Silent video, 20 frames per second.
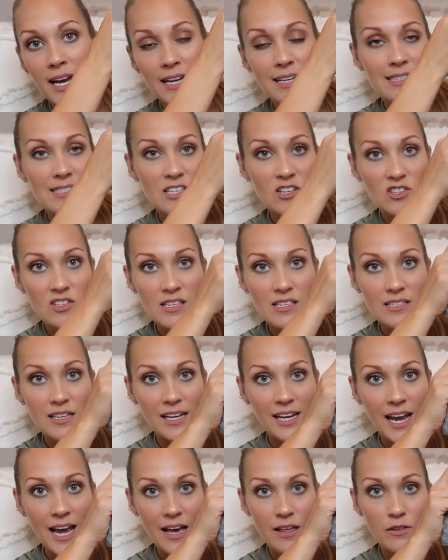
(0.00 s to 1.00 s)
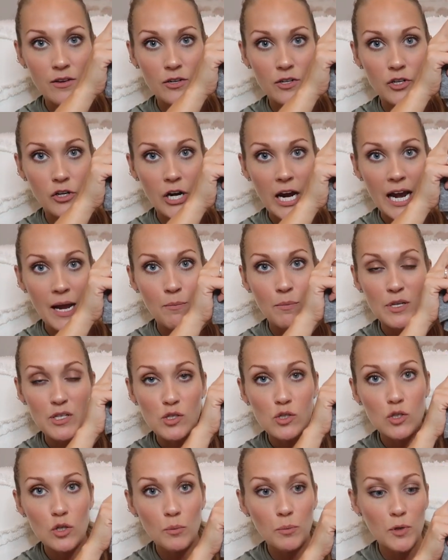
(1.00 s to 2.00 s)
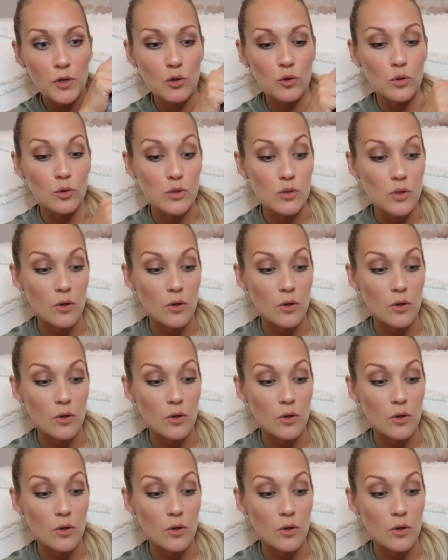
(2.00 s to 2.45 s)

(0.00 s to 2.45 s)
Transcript: And it's just this like heathered gray, but super cool.